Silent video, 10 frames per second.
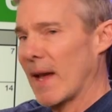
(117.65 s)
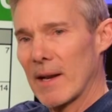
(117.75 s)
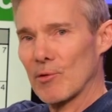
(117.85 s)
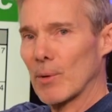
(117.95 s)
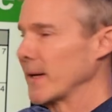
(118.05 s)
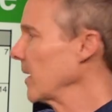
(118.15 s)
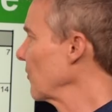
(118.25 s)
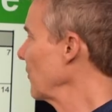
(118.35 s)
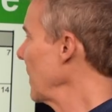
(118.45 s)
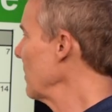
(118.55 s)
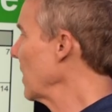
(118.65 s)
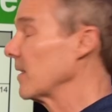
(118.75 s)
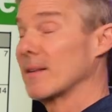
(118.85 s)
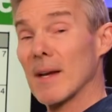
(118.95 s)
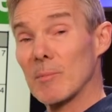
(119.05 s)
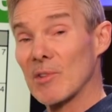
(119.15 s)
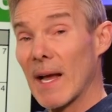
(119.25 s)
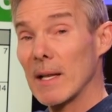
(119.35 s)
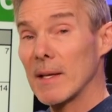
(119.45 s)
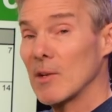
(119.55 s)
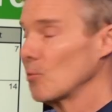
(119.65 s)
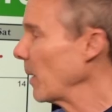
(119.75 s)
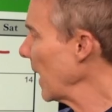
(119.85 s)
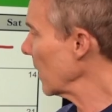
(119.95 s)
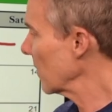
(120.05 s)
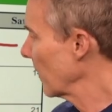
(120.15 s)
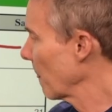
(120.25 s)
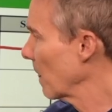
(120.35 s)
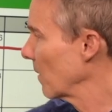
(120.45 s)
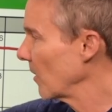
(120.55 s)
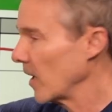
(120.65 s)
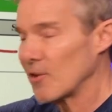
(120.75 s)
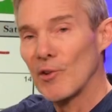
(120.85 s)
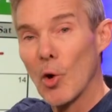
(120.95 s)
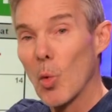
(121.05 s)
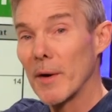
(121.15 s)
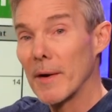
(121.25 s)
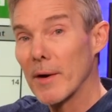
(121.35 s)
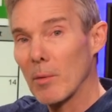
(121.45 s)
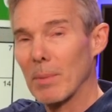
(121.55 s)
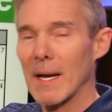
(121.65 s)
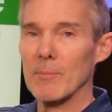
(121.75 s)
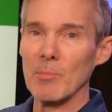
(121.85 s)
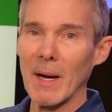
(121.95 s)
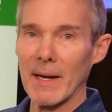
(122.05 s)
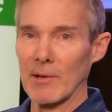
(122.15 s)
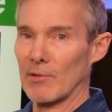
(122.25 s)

ad has run out of steam by the time Sally gets back. It's nowhere near Bob's buying